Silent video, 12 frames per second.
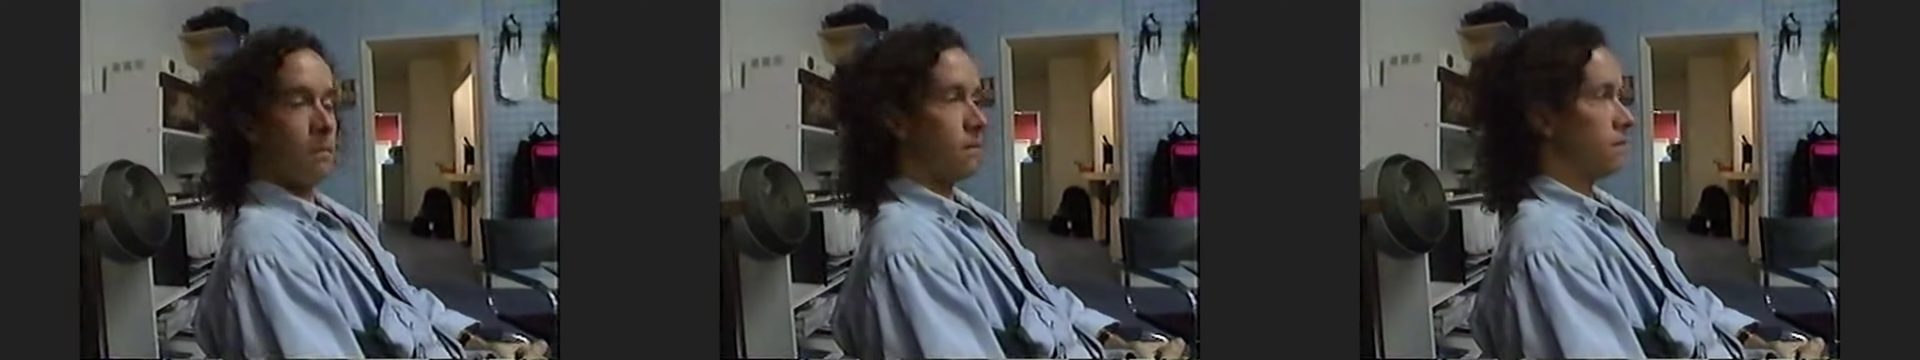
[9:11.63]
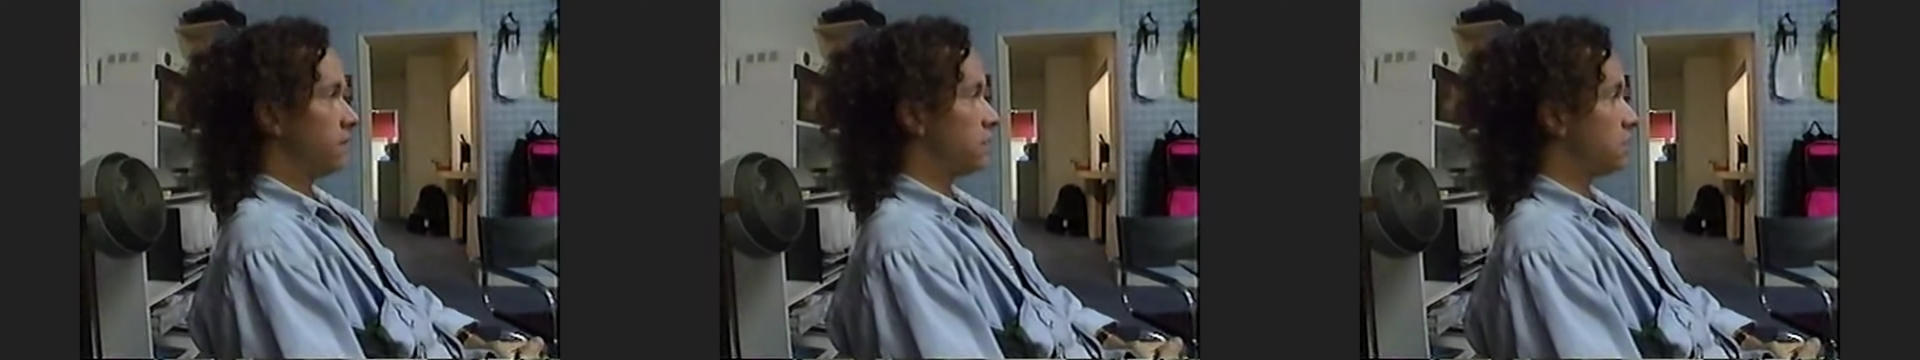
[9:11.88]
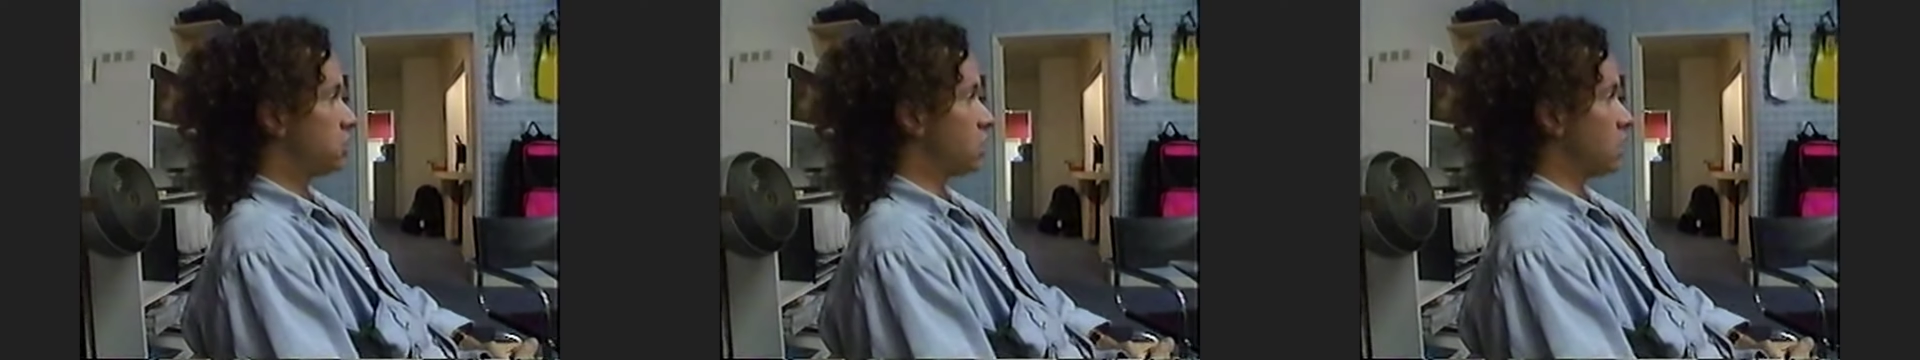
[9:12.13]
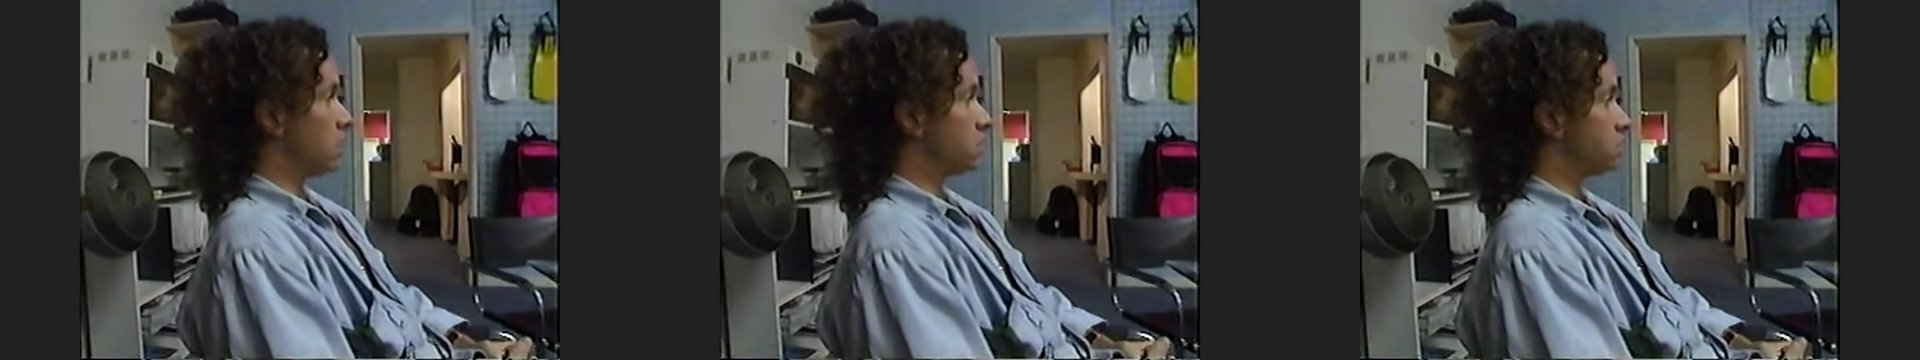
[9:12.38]
With the
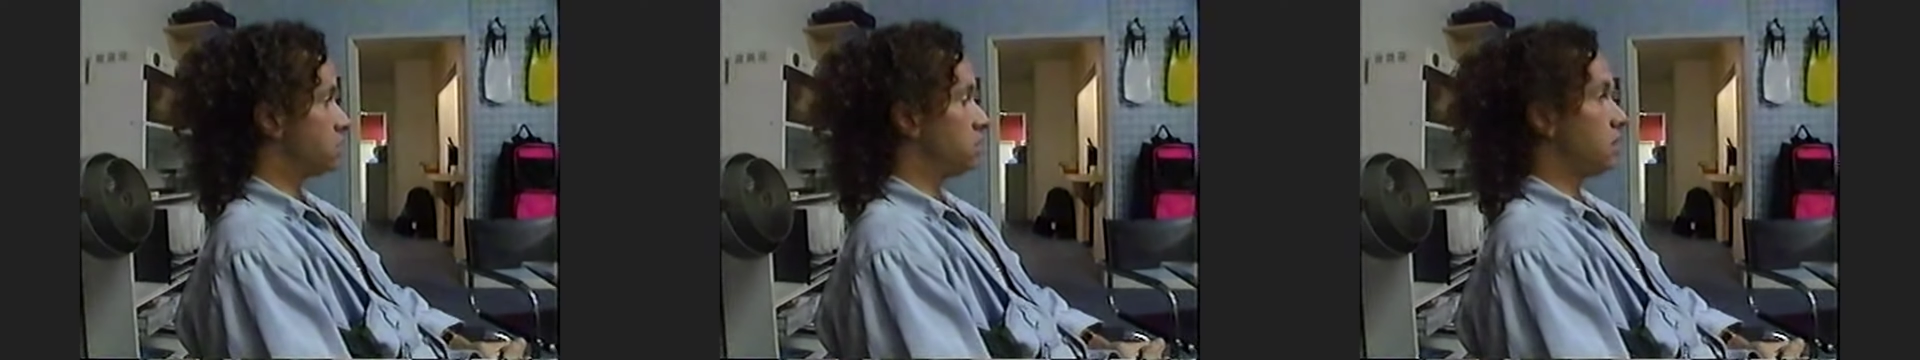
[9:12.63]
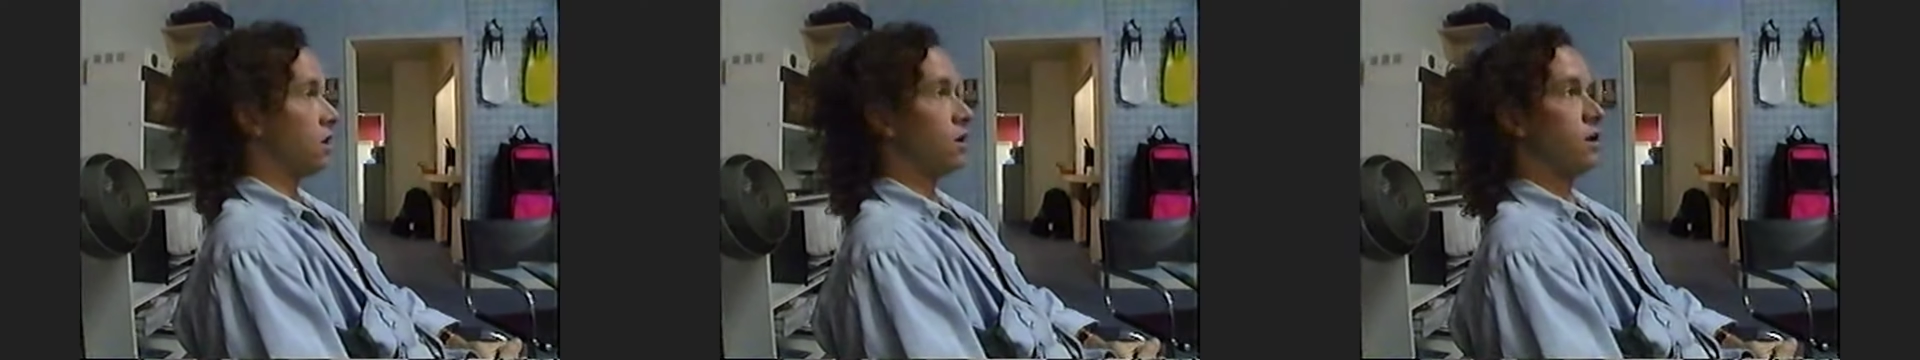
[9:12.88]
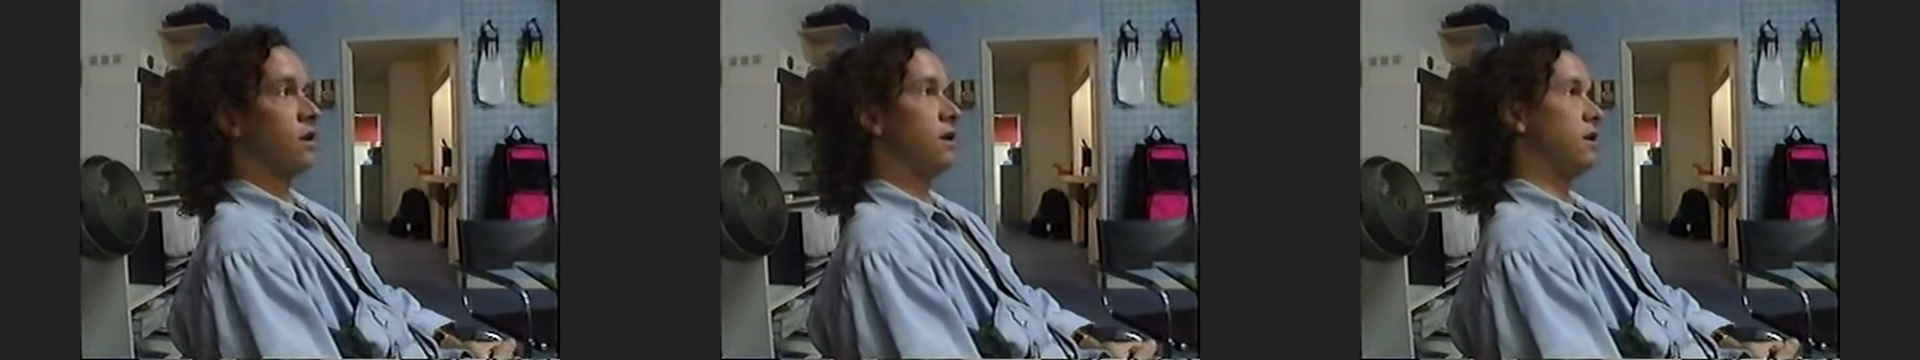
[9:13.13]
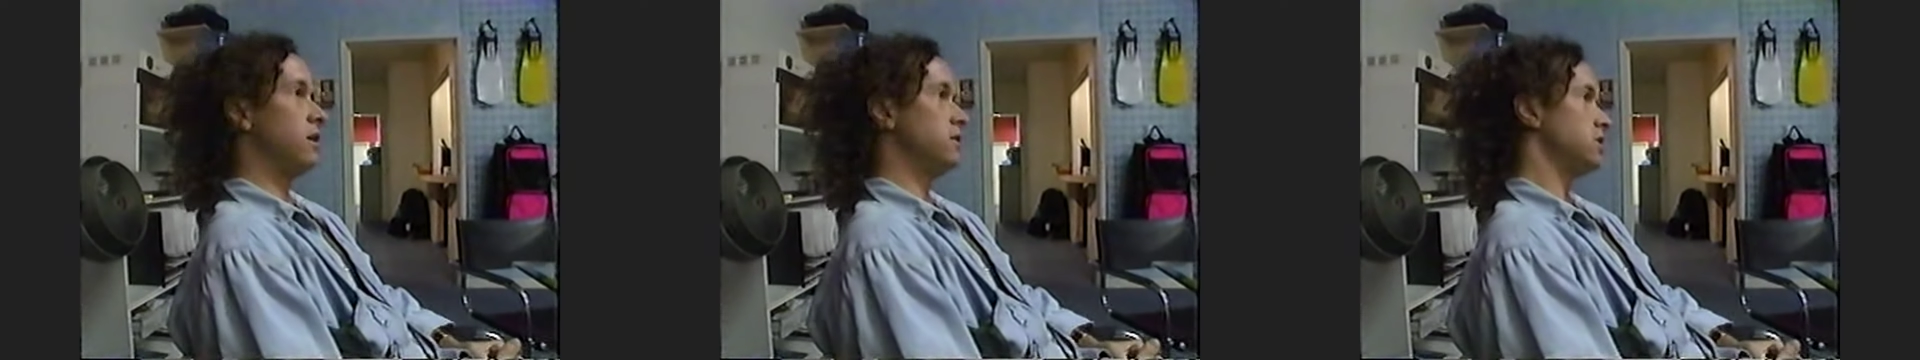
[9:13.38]
sharks. With the no, sharks. No,
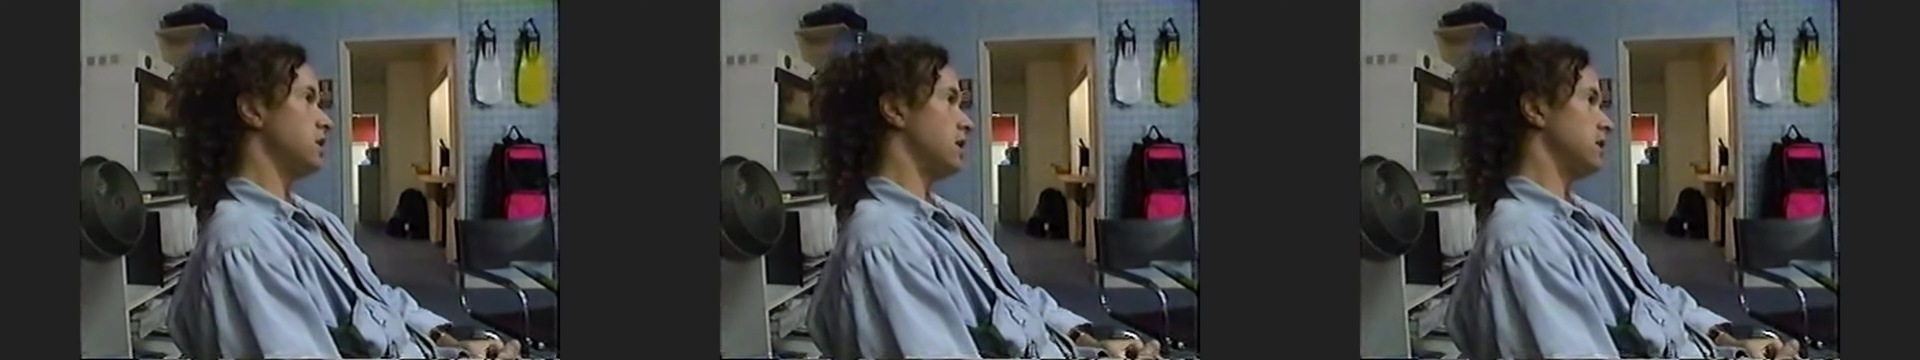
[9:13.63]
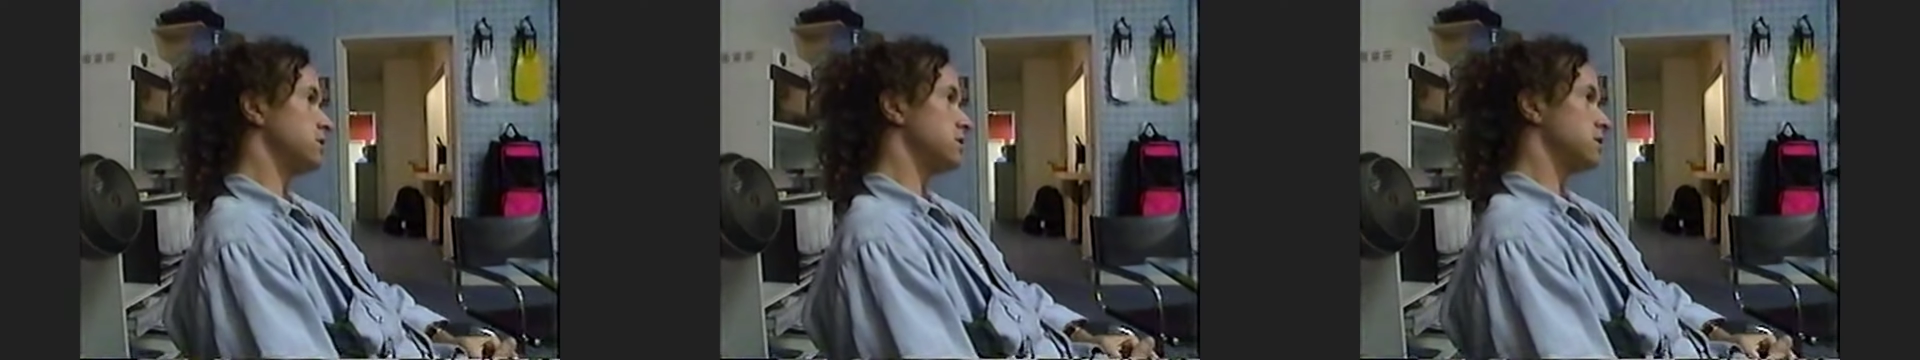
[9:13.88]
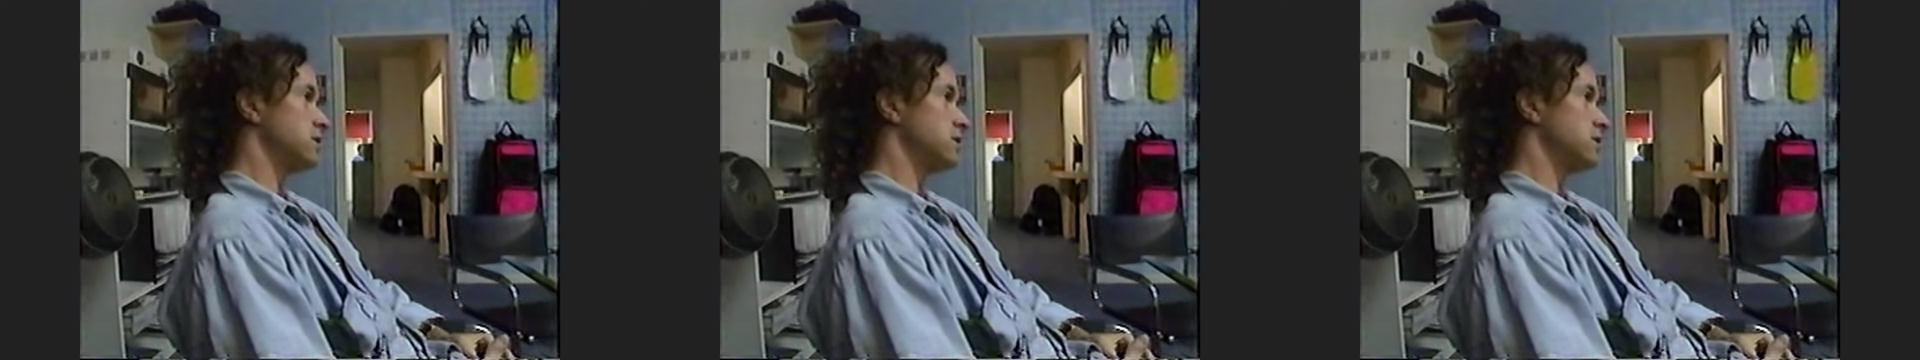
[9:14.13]
no, no, yeah.